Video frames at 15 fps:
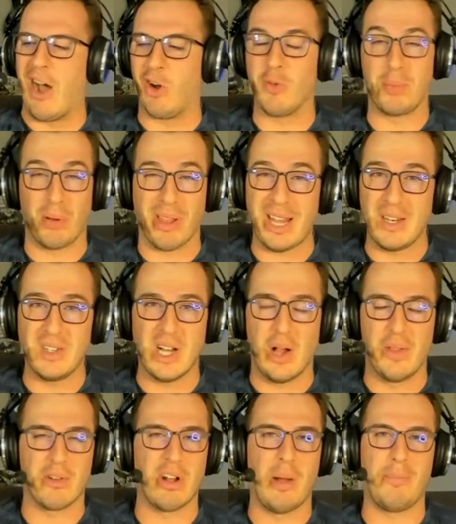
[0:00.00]
outplayed
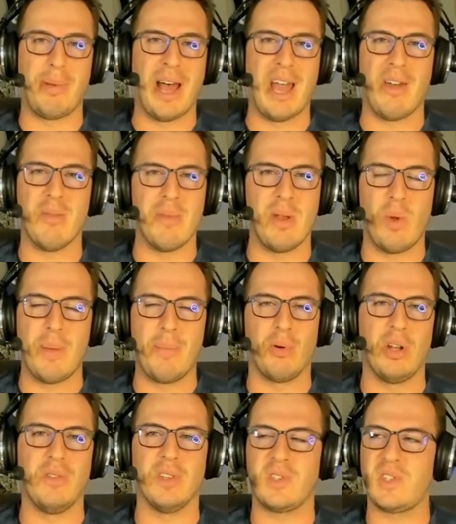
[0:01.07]
Daldarup by the midway
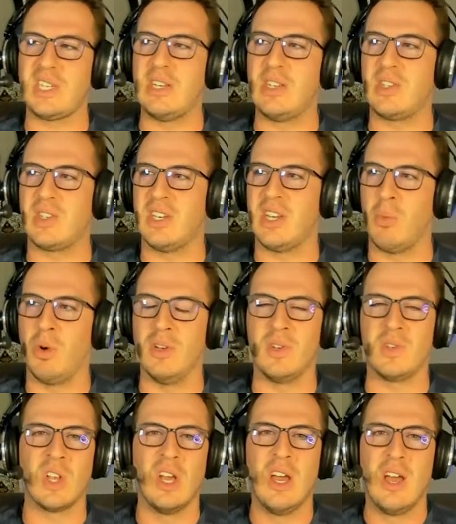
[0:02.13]
point in the season and
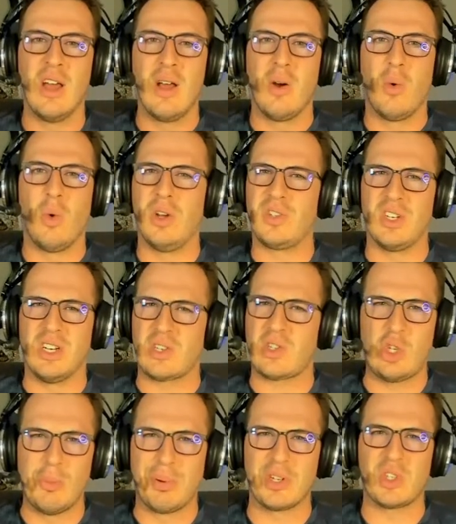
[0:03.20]
wasn't a
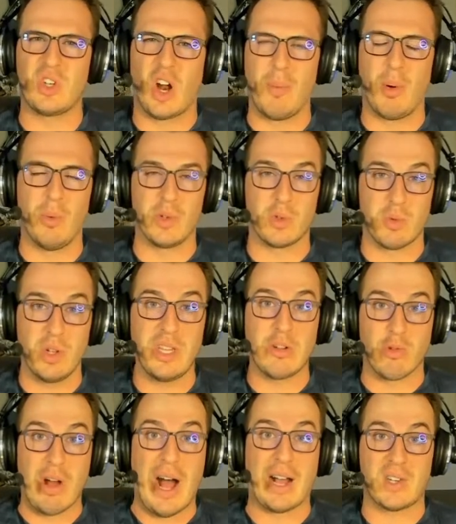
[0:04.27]
superstar, but was really
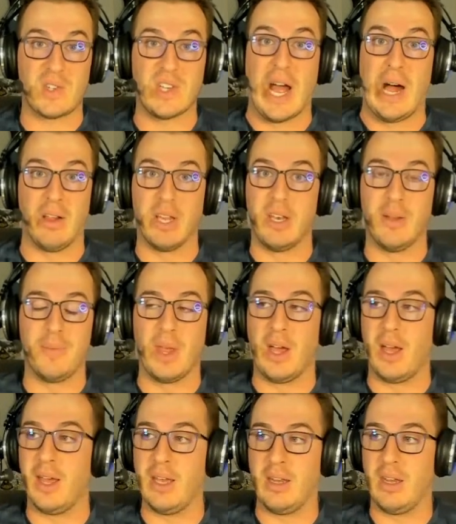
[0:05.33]
rock solid
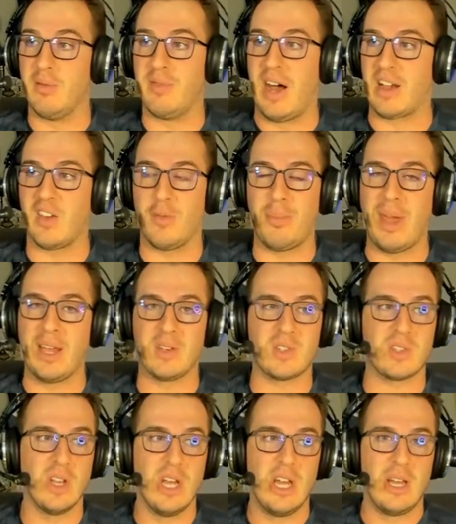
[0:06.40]
in
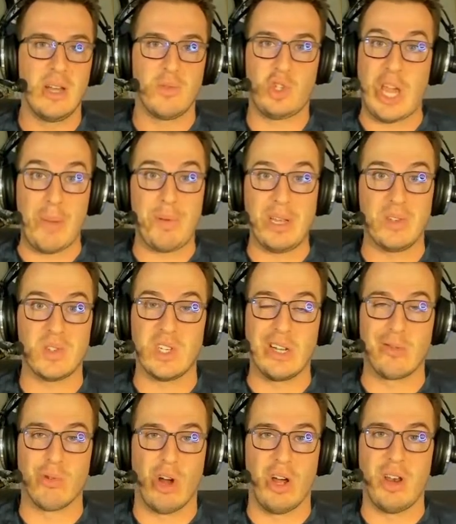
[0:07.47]
Vakifbank's Champions
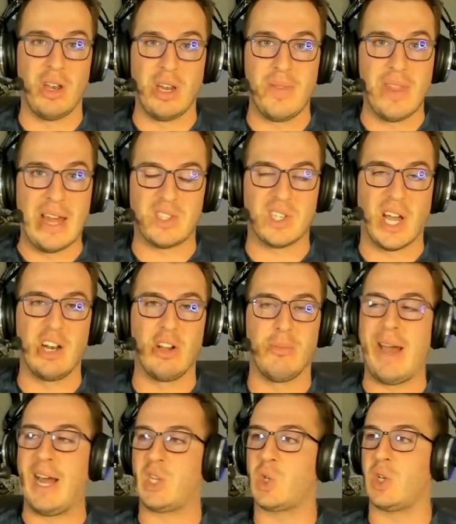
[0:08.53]
League run and in that title
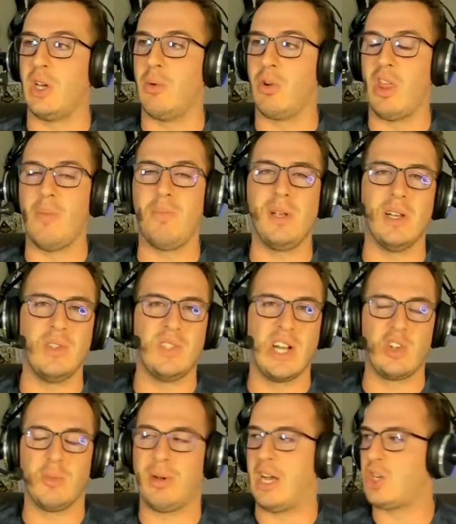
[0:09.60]
match where they beat
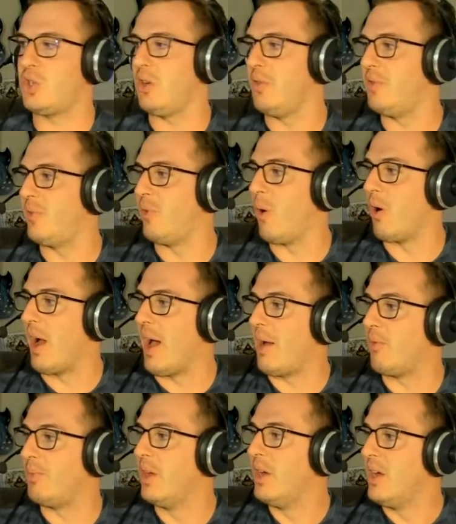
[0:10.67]
Eczacıbaşı in
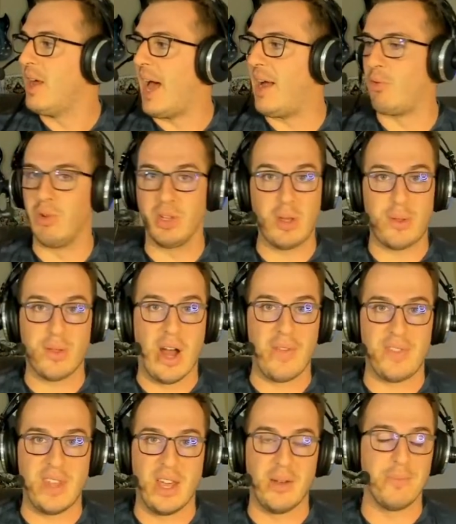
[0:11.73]
4. I really
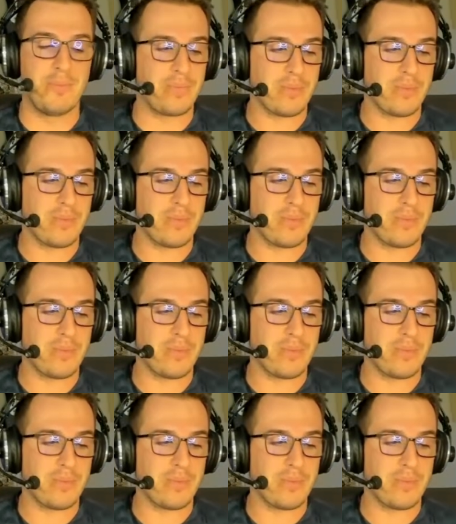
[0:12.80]
thought that